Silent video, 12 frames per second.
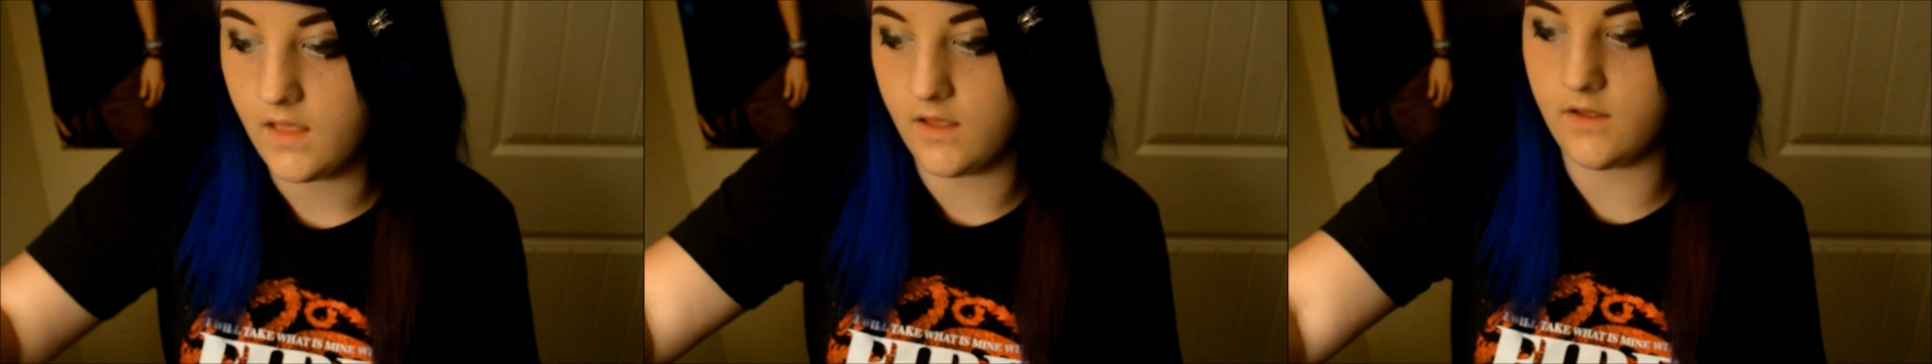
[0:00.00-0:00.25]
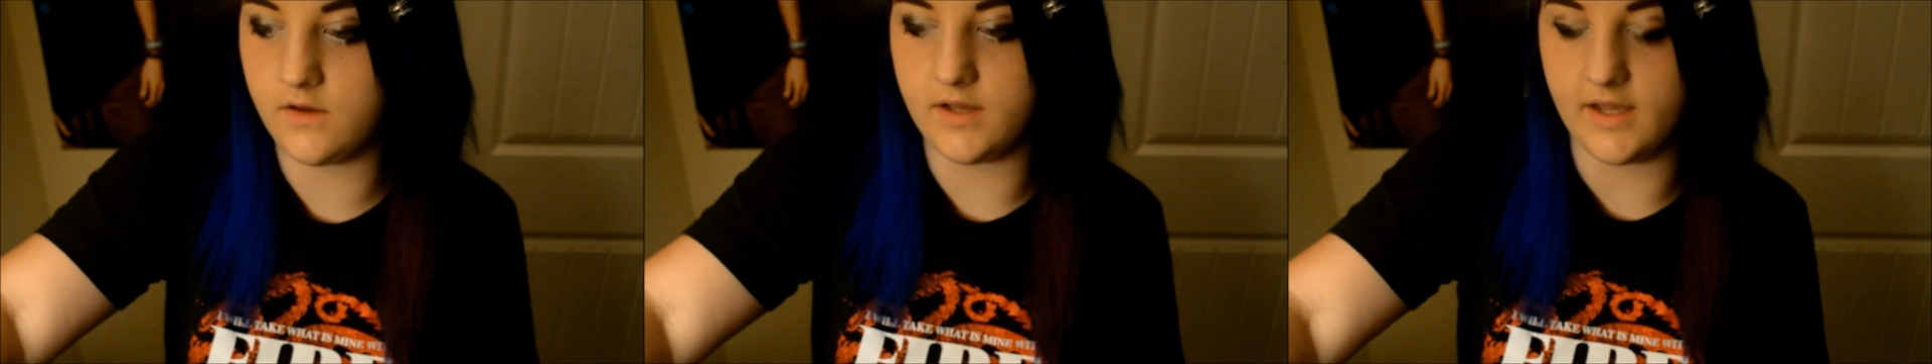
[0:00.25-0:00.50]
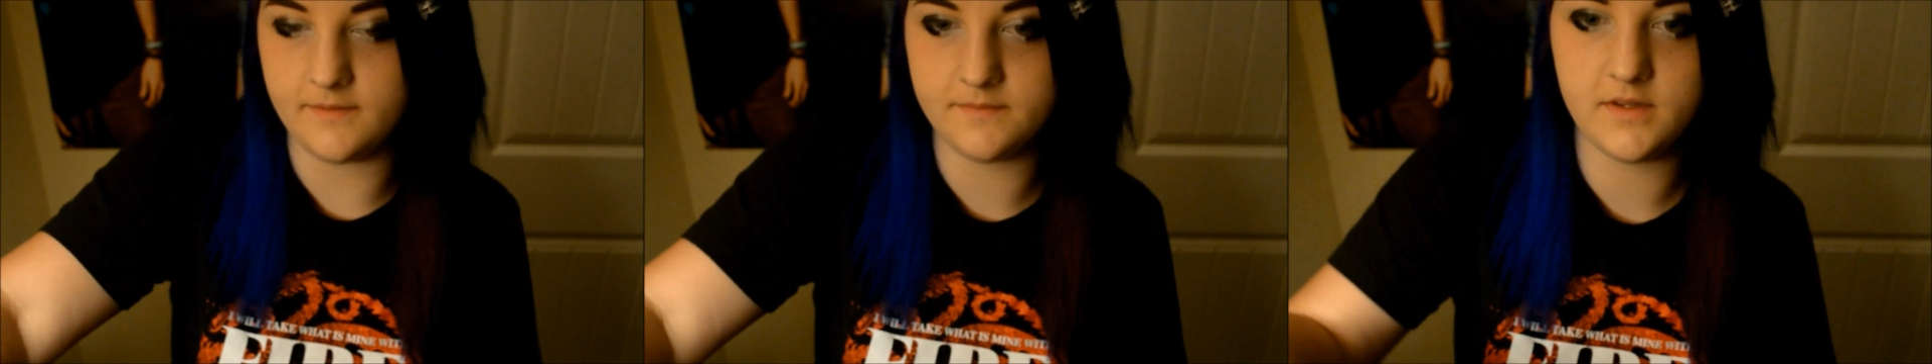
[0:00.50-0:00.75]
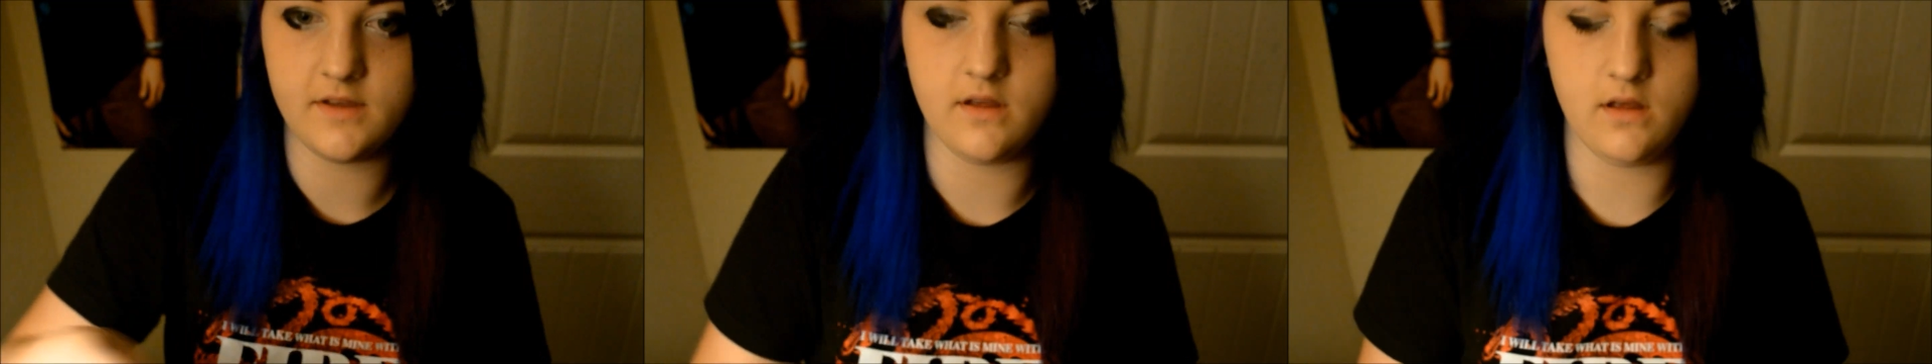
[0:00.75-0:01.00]
Okay.
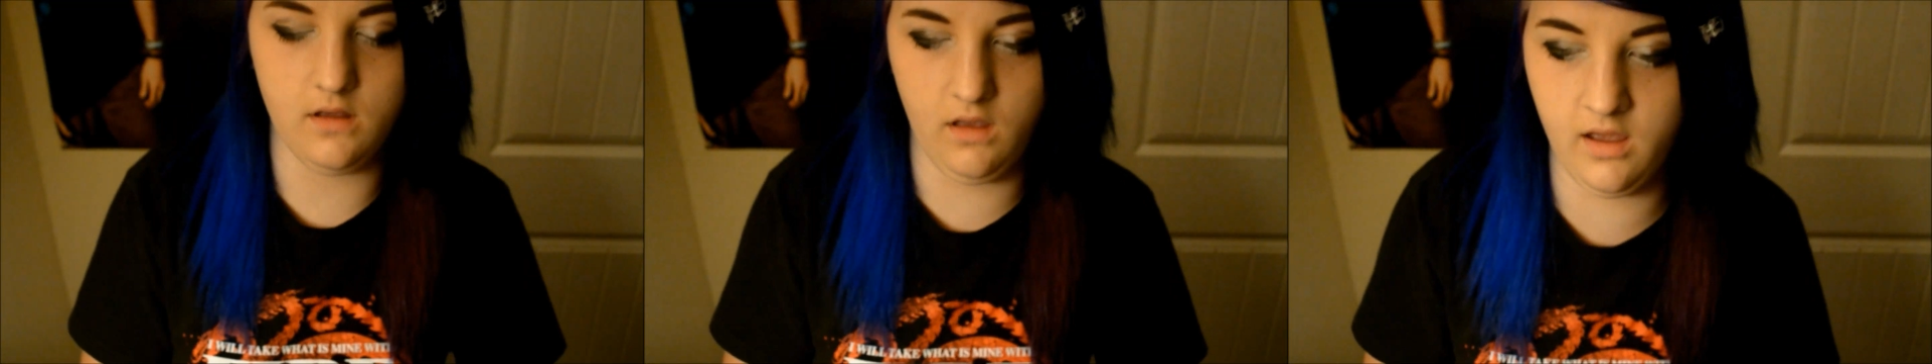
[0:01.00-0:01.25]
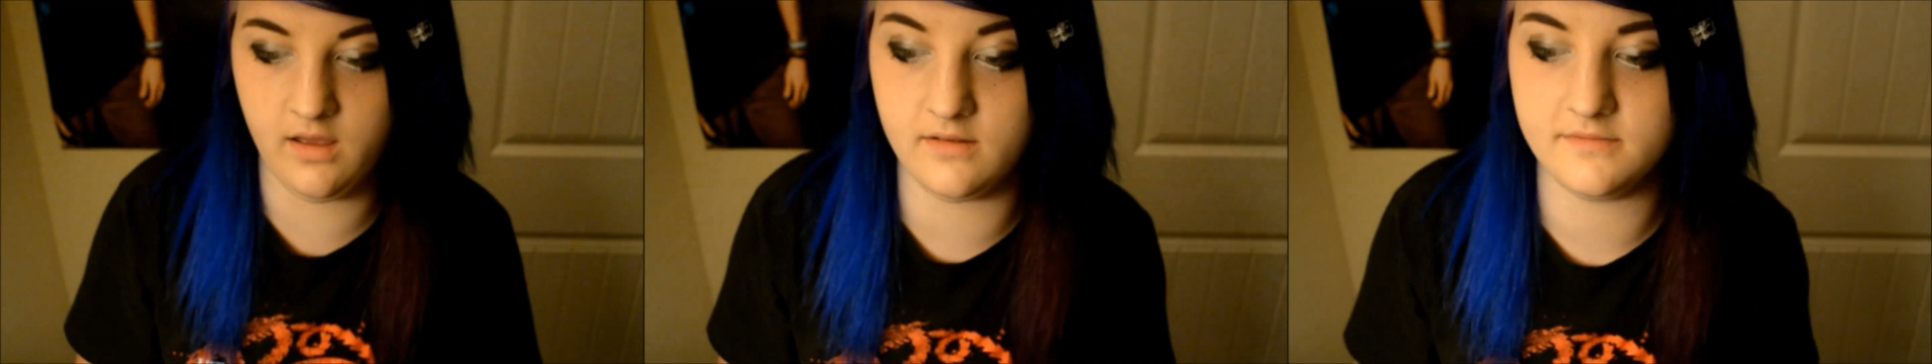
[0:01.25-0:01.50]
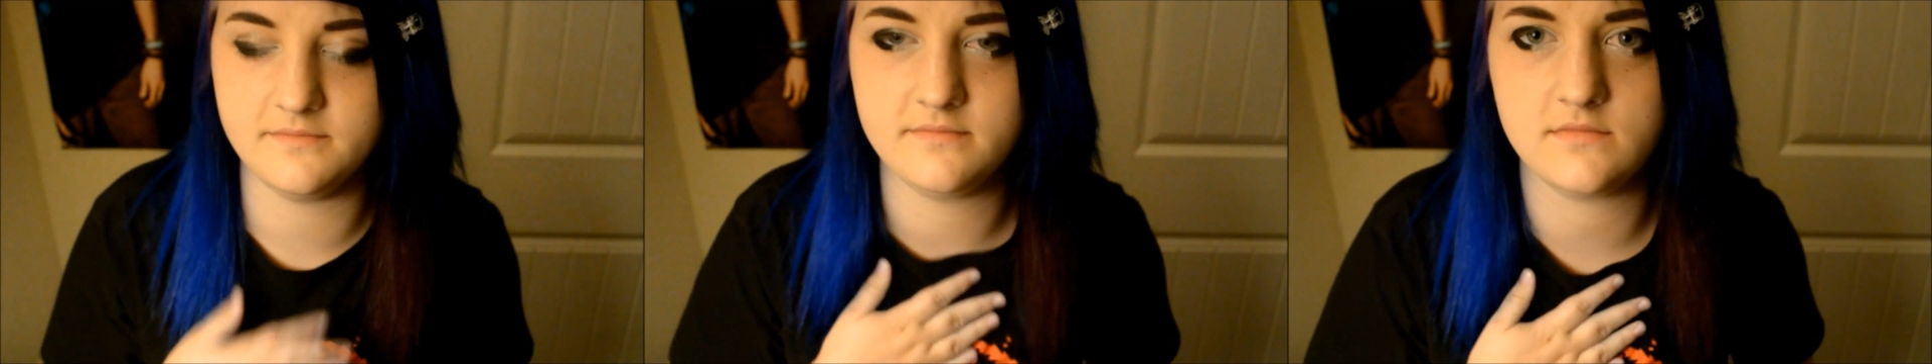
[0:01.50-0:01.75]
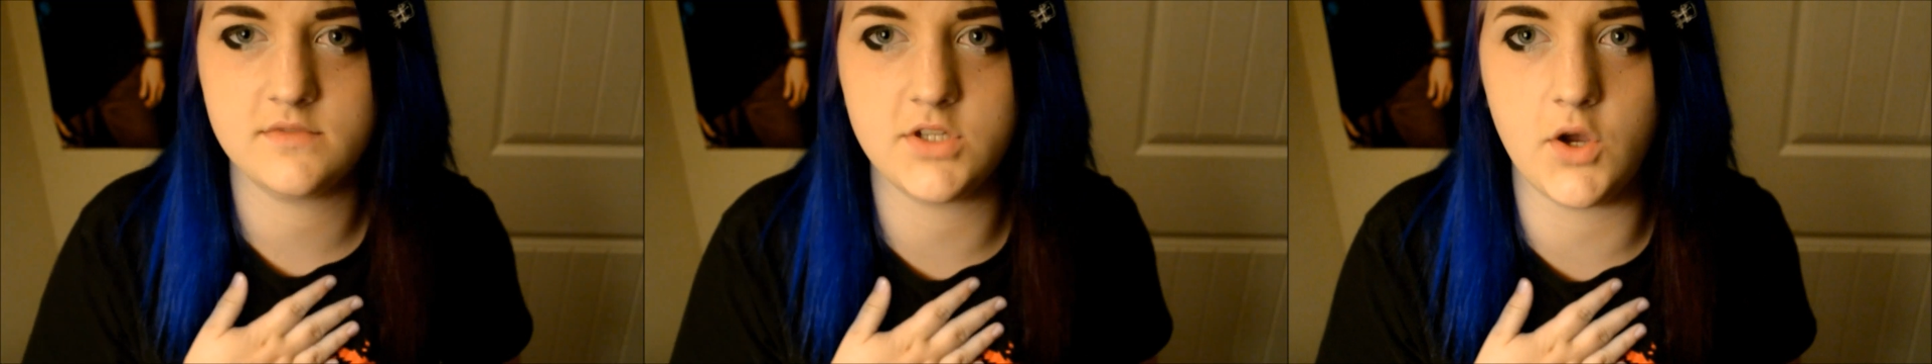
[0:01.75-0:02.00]

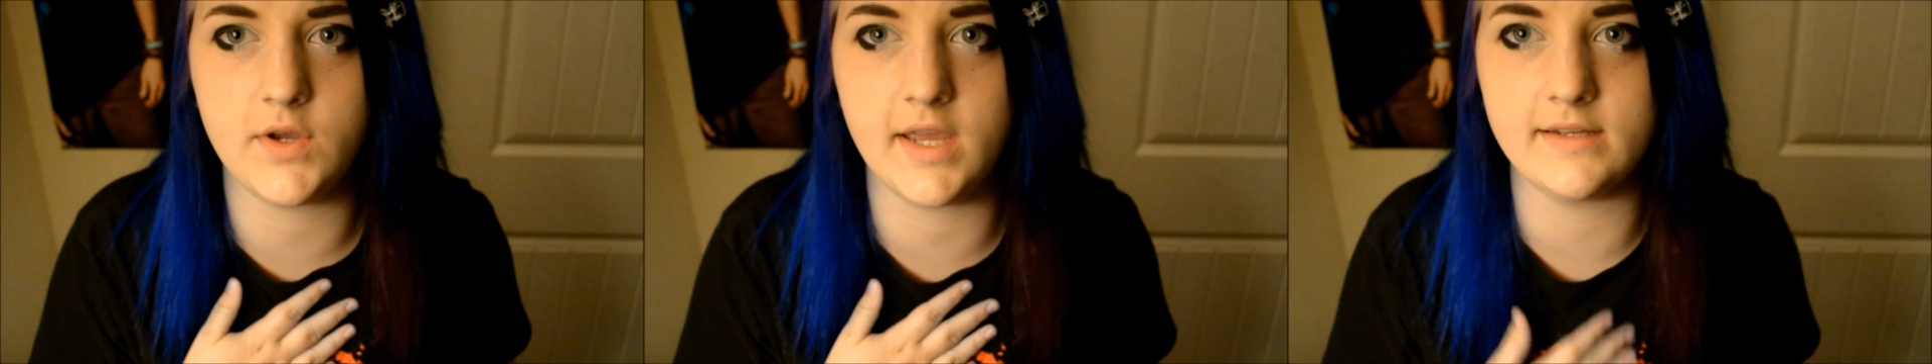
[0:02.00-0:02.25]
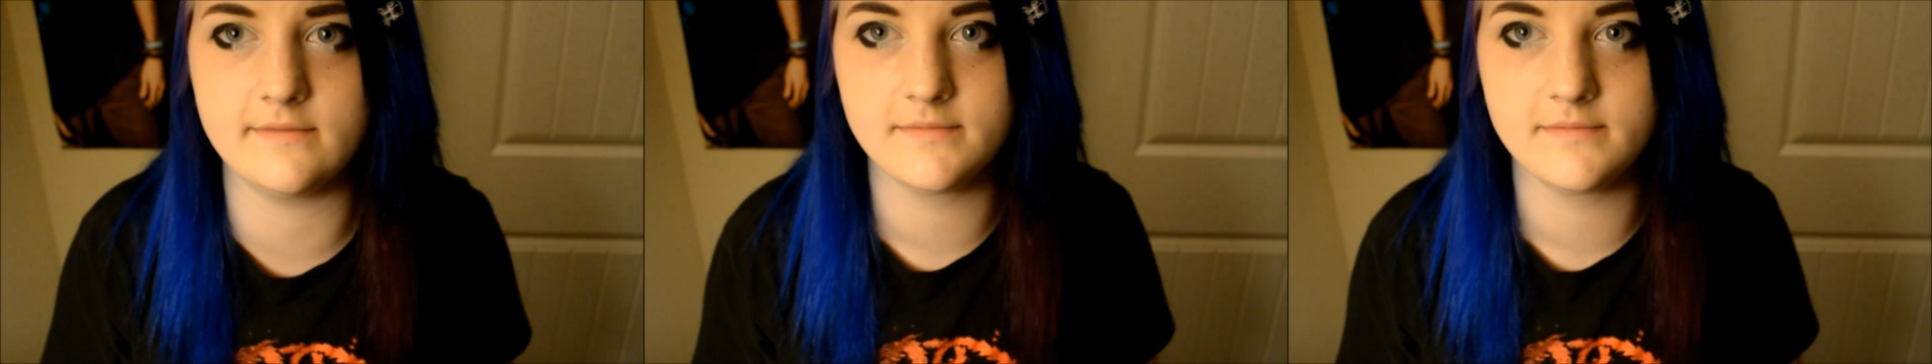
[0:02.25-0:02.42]
Joking.